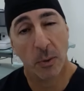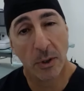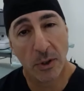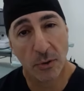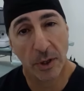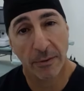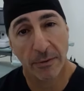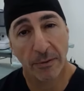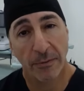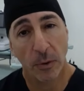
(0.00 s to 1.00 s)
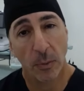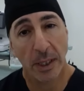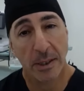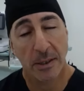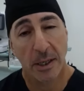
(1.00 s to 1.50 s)
to Austria for a few
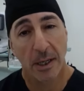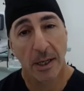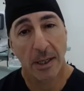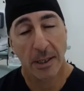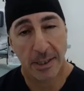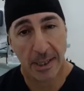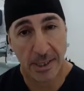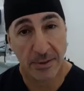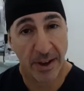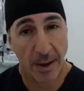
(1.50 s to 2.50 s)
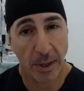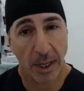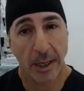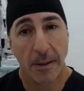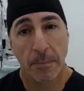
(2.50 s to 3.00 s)
weeks to see his family.